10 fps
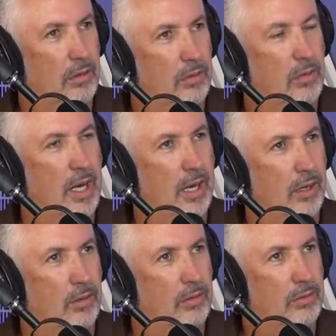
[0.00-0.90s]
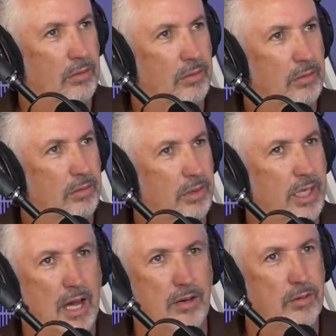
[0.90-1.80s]
Wow.
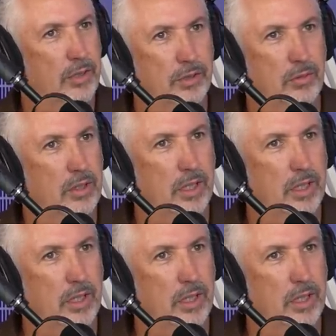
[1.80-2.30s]
The Irish,